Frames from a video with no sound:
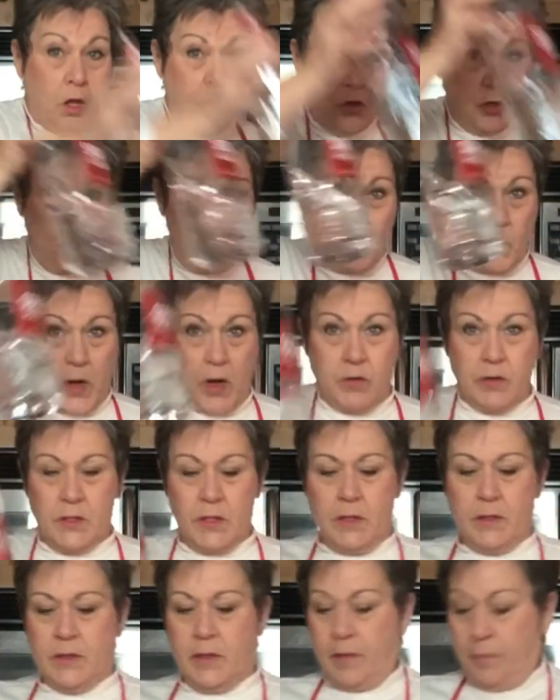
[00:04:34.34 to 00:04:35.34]
2
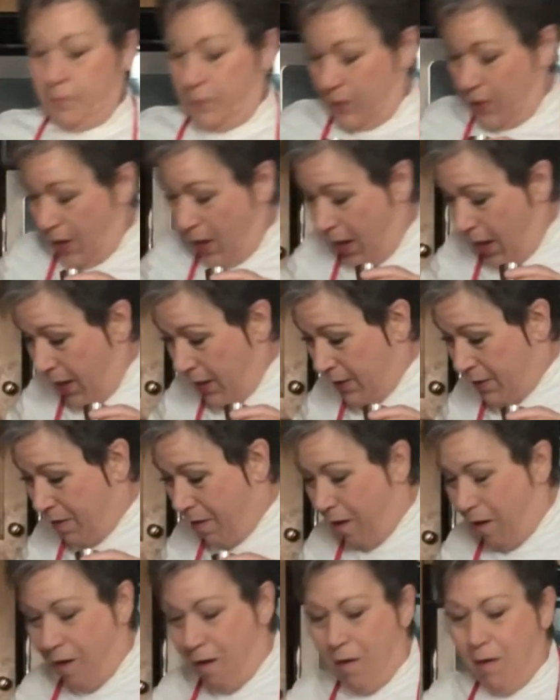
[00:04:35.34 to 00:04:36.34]
ounces. Hi,
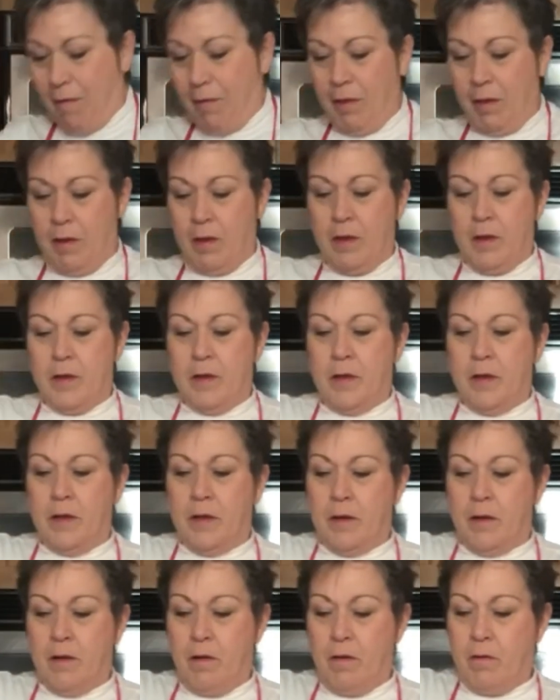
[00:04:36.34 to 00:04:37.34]
Carl.
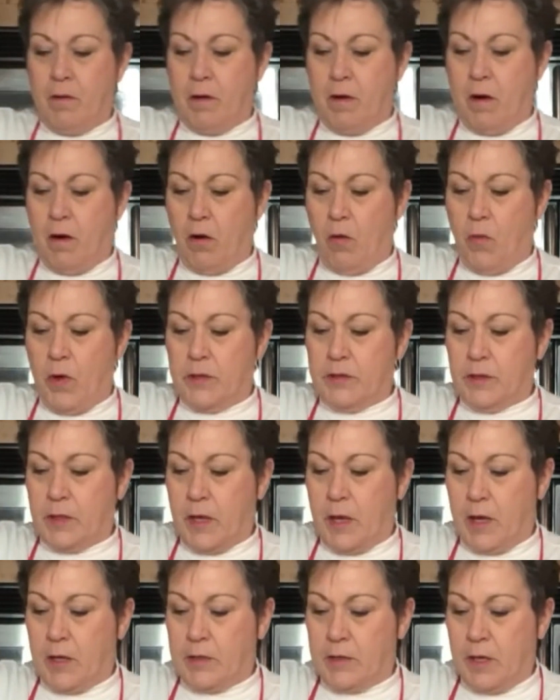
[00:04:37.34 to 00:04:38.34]
Oh, Carl wants a
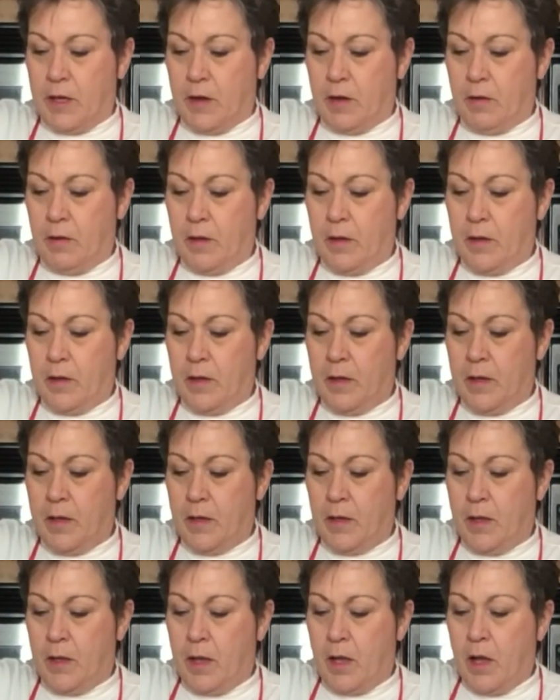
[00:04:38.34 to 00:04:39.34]
cocktail.
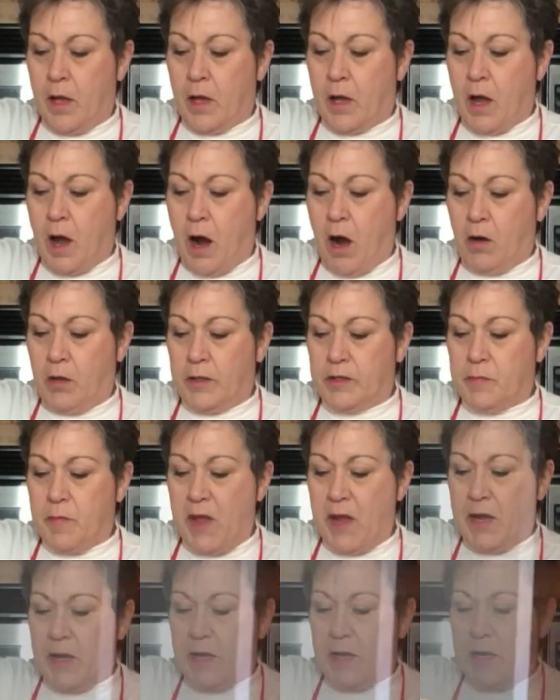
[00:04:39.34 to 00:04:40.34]
Carl is making